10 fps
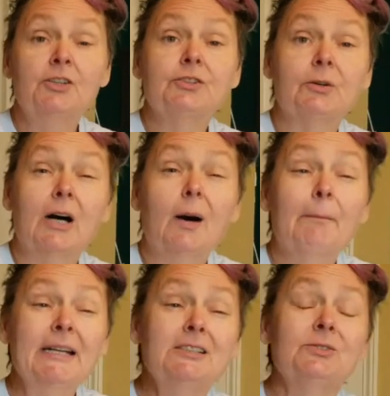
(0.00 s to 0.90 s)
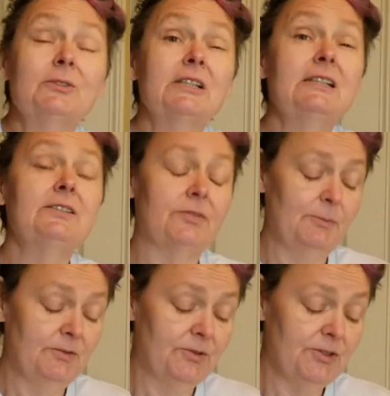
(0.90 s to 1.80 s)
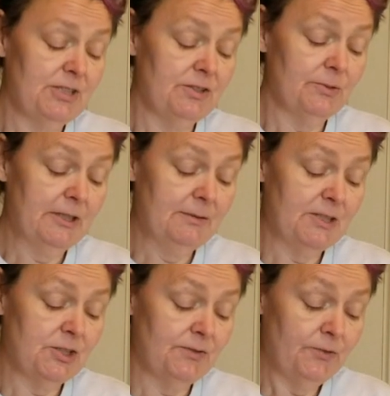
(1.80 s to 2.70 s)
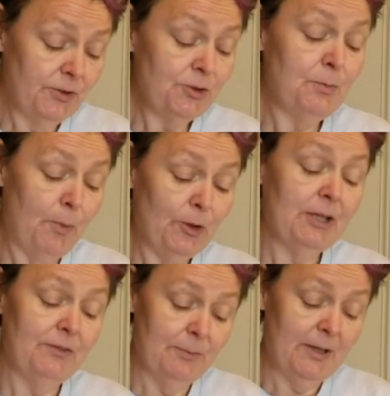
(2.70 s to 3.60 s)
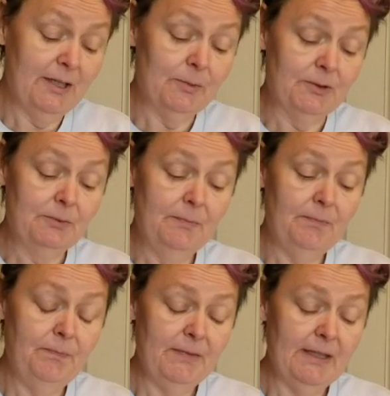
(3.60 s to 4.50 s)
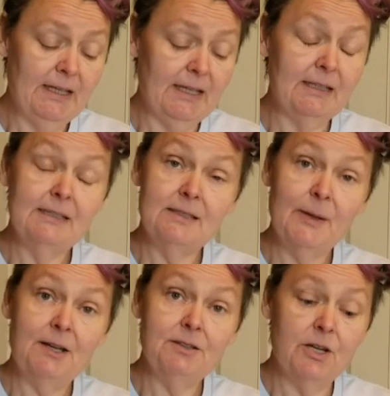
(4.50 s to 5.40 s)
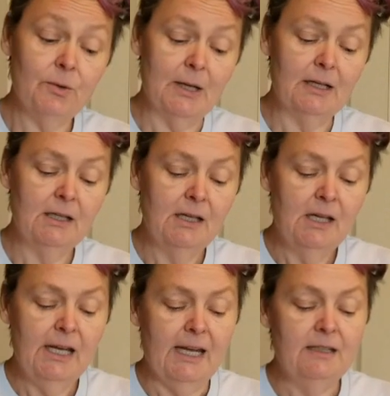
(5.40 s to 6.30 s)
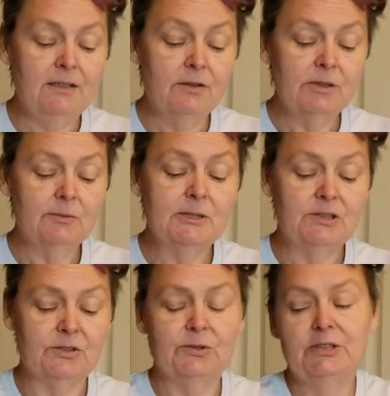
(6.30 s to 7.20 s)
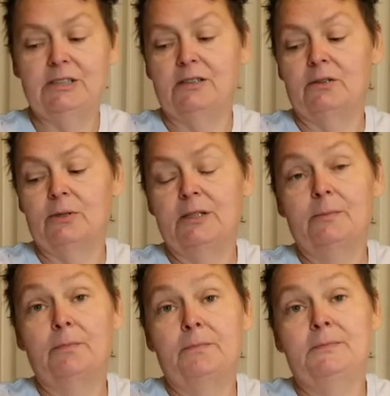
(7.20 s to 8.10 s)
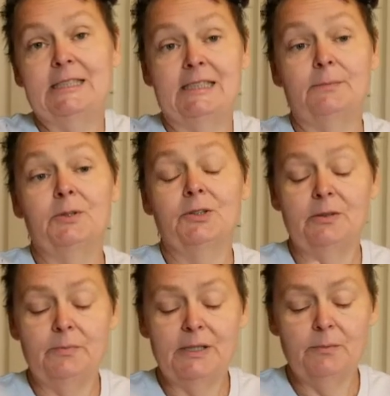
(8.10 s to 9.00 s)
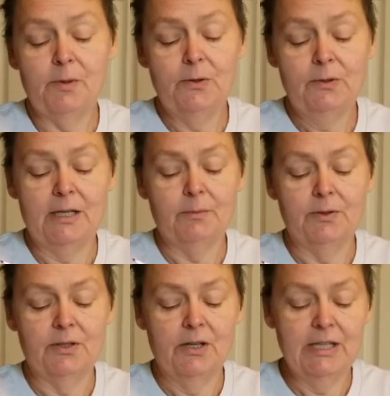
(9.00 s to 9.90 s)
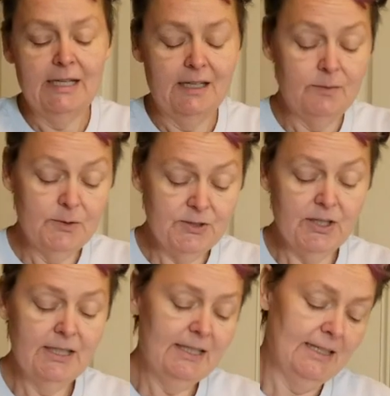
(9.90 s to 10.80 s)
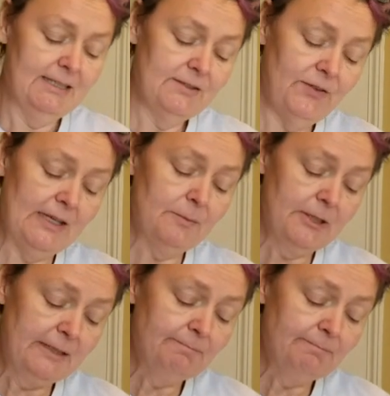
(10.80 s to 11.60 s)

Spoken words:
So my story is from the first book of the Bible, and it's about Noah. And Noah was told to go on to build a big boat and put all the animals on it and his family.